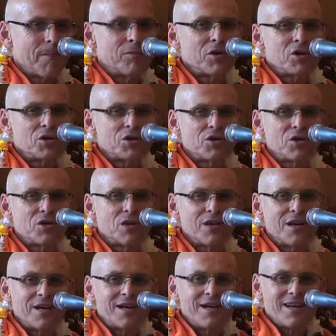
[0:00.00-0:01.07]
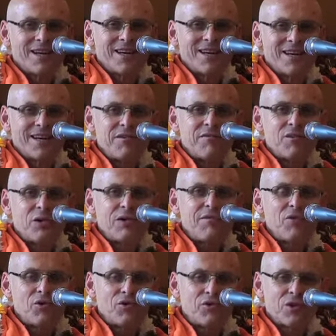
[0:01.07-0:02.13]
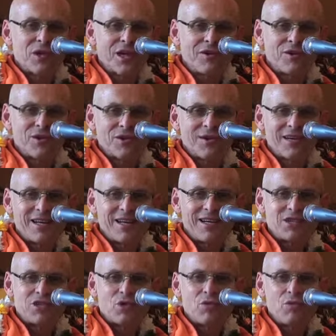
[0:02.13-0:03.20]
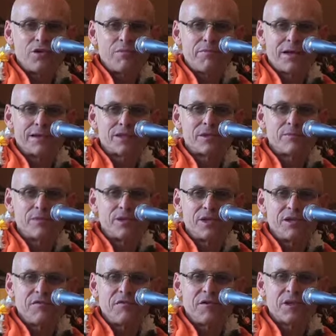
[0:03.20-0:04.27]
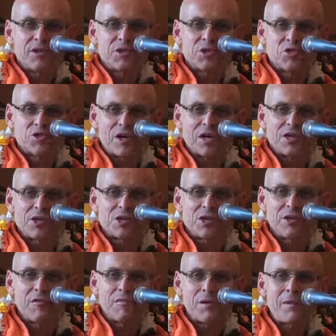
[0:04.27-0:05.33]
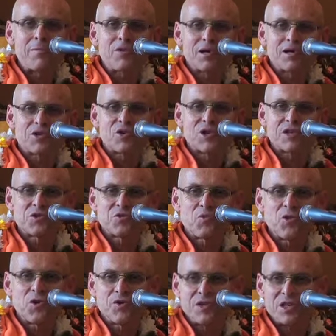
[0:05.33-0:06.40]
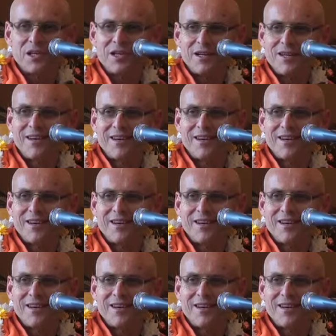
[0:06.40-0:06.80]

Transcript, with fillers: Because if you live all together, then it's only possible if there is trust and if people are trustworthy.